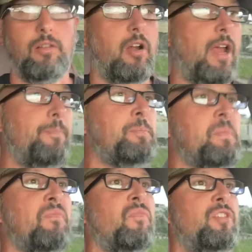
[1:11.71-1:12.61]
all right?
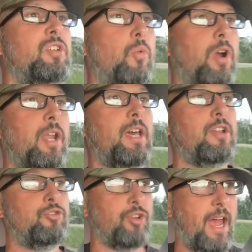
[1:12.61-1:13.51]
So we're gonna
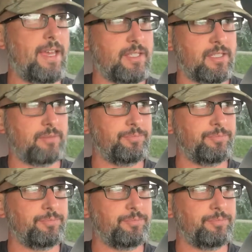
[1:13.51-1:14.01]
address,